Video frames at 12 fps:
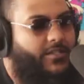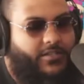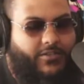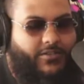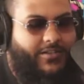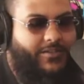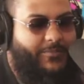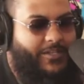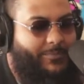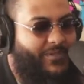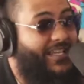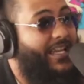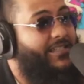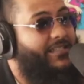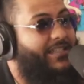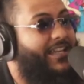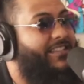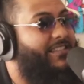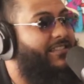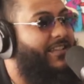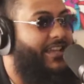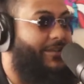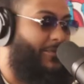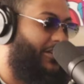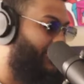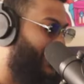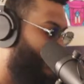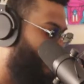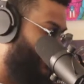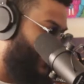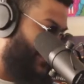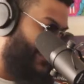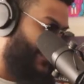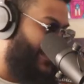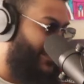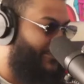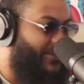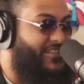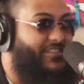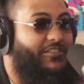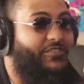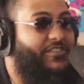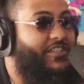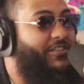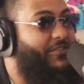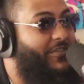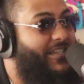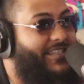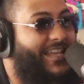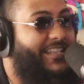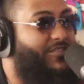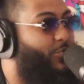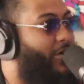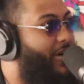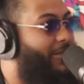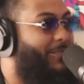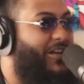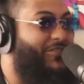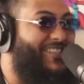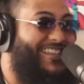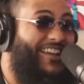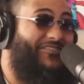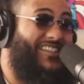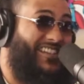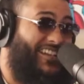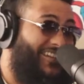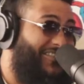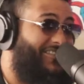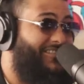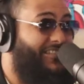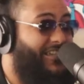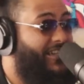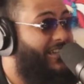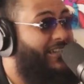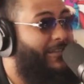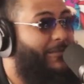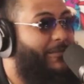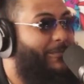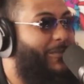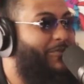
You know what I mean? But that that's hey, bro. Round of applause again, bro. Salute to you because that's work, bro. Seven years. I appreciate.